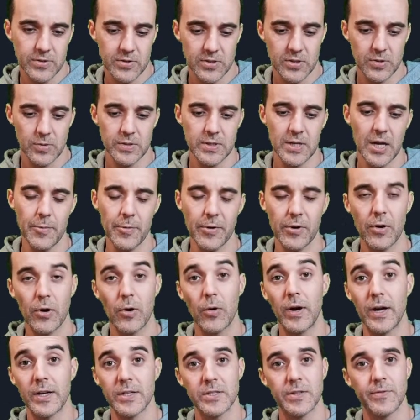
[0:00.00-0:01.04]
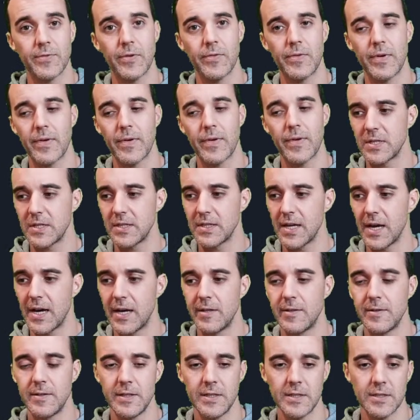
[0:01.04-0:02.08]
So atomic requests, if you've never seen that,
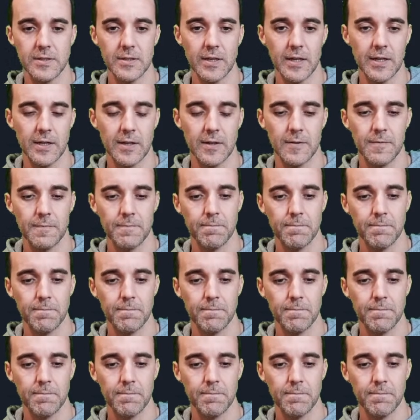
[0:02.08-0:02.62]
is like